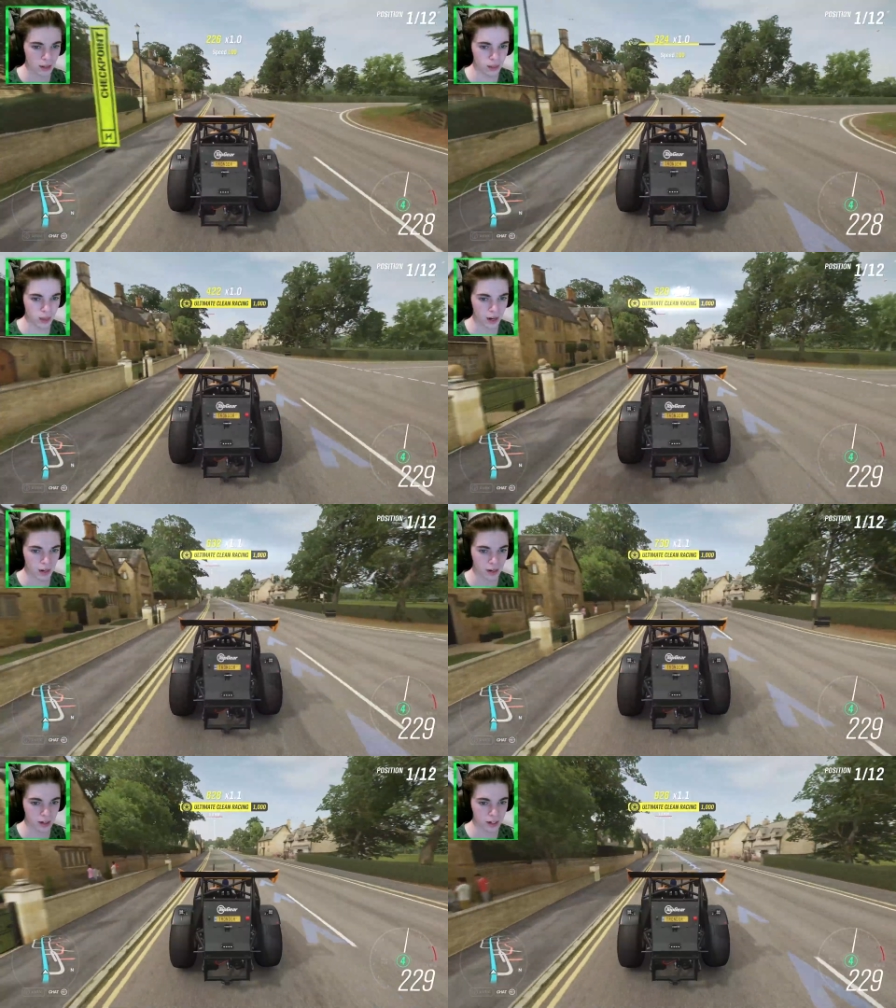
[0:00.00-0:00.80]
that
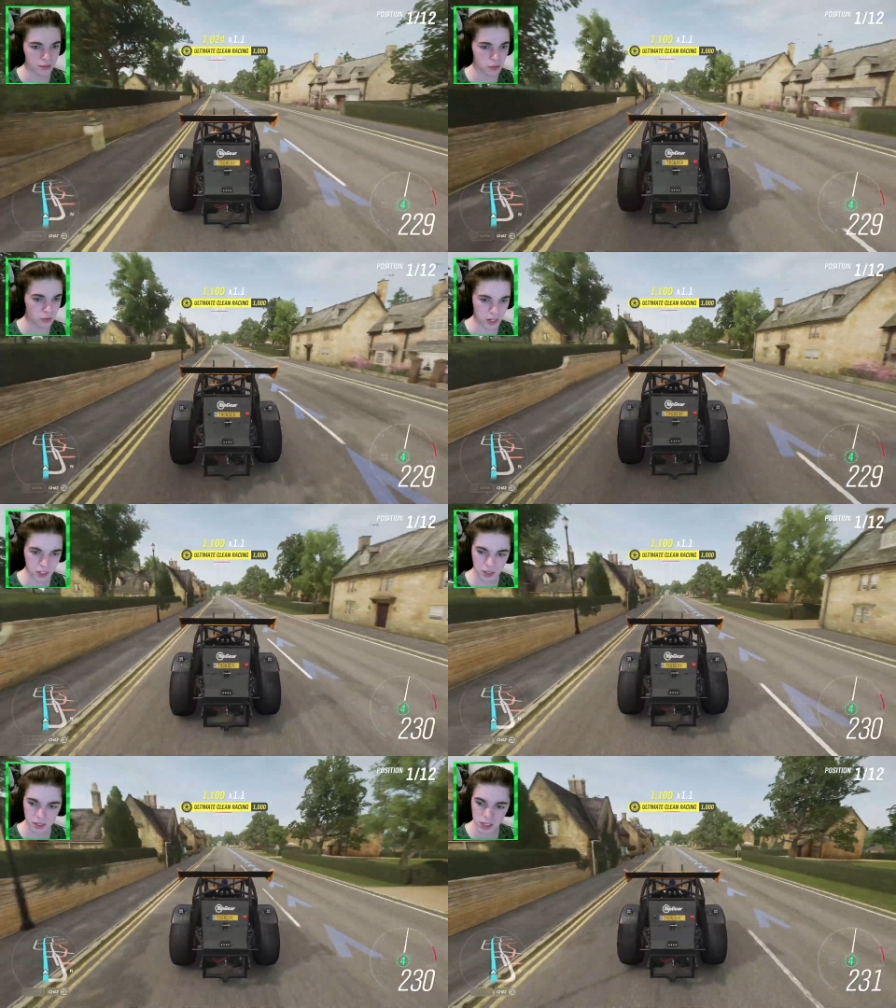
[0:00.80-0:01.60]
if the
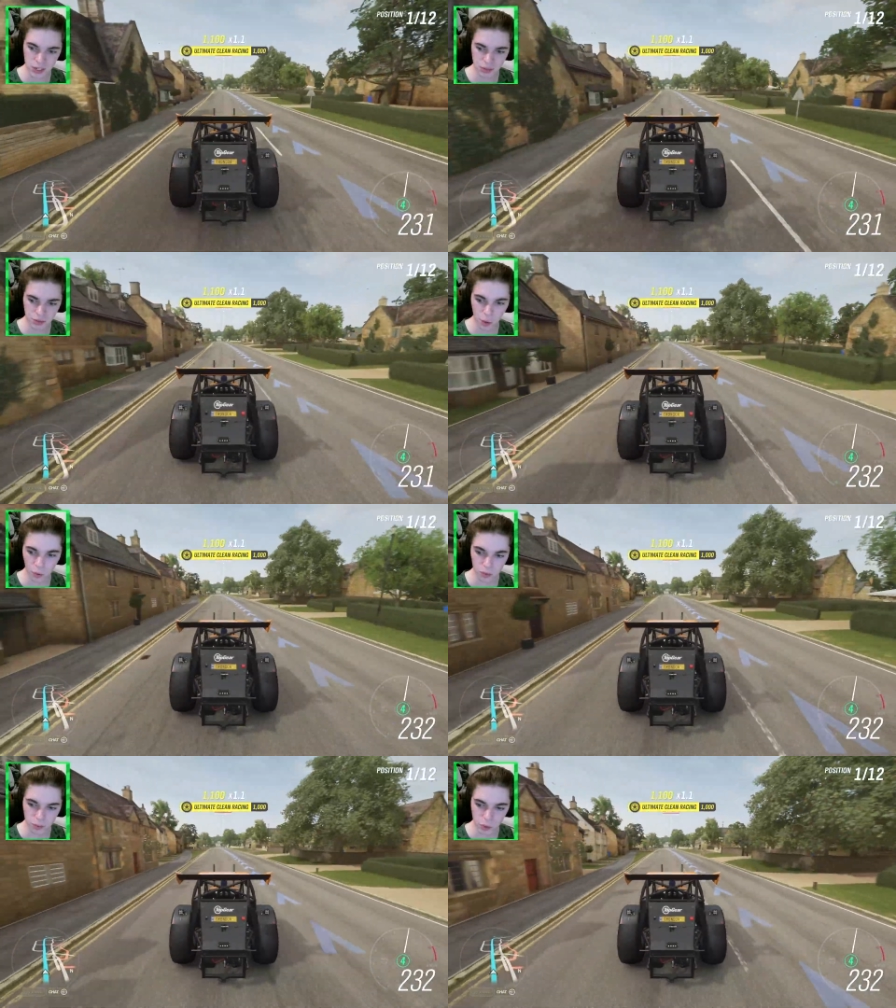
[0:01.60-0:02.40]
race does involve more